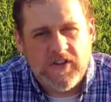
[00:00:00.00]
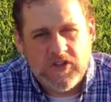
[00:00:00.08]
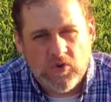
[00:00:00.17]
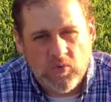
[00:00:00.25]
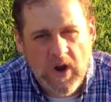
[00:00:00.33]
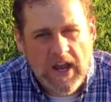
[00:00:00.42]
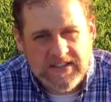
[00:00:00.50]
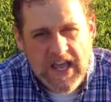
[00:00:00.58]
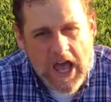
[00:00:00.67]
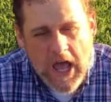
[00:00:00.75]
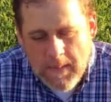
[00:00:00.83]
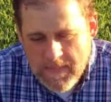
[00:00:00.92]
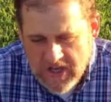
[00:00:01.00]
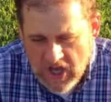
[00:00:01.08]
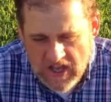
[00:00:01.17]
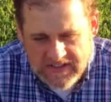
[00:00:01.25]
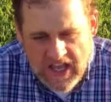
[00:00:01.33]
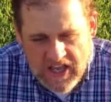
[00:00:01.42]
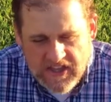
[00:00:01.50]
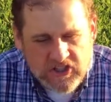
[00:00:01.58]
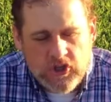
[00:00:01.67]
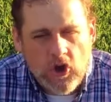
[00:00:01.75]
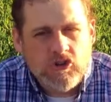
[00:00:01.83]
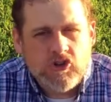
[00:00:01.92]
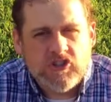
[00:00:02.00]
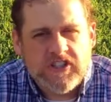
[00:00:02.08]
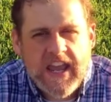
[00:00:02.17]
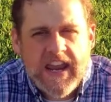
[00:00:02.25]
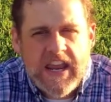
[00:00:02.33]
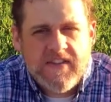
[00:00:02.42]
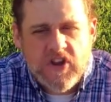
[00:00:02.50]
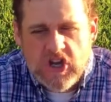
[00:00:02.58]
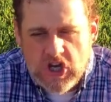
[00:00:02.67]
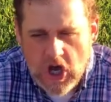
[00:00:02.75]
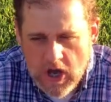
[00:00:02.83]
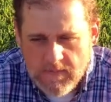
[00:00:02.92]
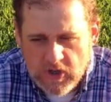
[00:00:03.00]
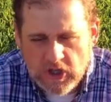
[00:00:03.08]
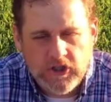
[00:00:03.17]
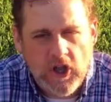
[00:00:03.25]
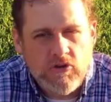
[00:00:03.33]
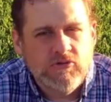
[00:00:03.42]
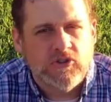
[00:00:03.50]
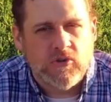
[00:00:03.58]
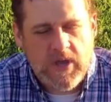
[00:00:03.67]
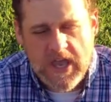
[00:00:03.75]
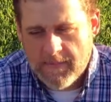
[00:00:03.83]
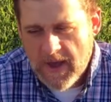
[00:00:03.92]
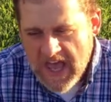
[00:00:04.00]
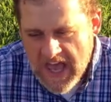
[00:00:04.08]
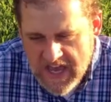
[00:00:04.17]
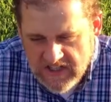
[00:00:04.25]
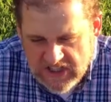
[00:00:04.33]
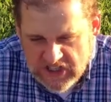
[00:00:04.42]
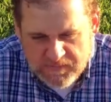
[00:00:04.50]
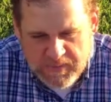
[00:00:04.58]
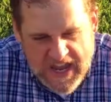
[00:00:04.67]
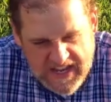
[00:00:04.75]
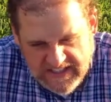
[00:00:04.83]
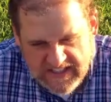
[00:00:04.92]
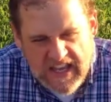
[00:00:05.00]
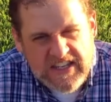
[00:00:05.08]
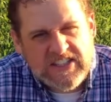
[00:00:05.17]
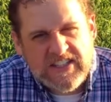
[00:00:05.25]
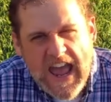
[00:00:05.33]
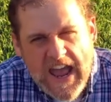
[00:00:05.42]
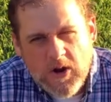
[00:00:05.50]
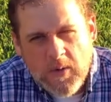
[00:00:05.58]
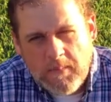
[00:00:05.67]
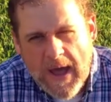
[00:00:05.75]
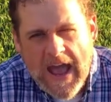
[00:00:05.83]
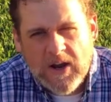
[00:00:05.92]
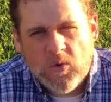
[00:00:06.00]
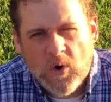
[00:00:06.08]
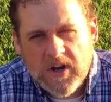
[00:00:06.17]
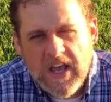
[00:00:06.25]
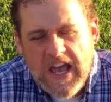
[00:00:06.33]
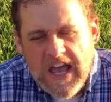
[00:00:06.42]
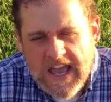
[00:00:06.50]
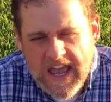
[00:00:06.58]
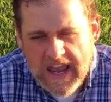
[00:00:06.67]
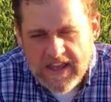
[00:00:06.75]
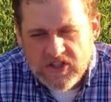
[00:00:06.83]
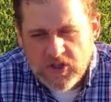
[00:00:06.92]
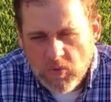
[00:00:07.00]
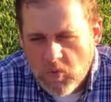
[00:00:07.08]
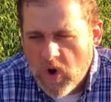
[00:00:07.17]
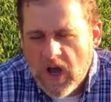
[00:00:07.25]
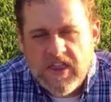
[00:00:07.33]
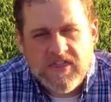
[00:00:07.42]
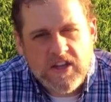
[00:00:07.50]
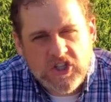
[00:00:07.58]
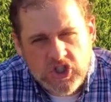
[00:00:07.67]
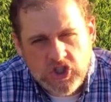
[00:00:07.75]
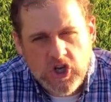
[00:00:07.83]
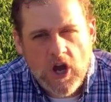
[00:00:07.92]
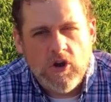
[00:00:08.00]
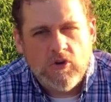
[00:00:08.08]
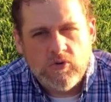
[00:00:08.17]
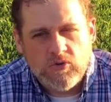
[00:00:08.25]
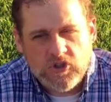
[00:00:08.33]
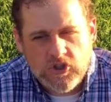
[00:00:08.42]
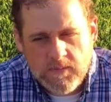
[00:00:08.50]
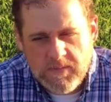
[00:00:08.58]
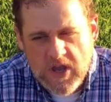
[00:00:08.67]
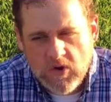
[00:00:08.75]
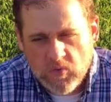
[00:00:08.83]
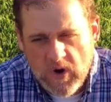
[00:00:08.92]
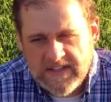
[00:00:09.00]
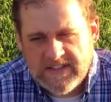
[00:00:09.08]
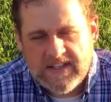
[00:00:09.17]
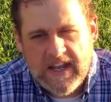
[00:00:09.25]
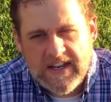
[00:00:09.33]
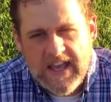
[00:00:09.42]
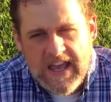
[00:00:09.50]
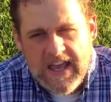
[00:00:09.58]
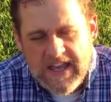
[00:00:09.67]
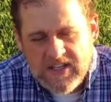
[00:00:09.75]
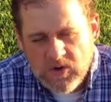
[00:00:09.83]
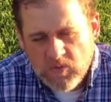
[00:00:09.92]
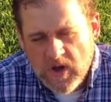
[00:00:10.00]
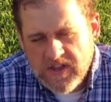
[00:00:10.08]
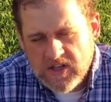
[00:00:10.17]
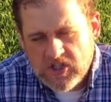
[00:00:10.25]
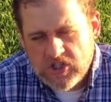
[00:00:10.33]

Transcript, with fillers: of his arrest because the soldiers can't even come close to him. He speaks and they stagger backward. He is the one that chose to be arrested, he's the one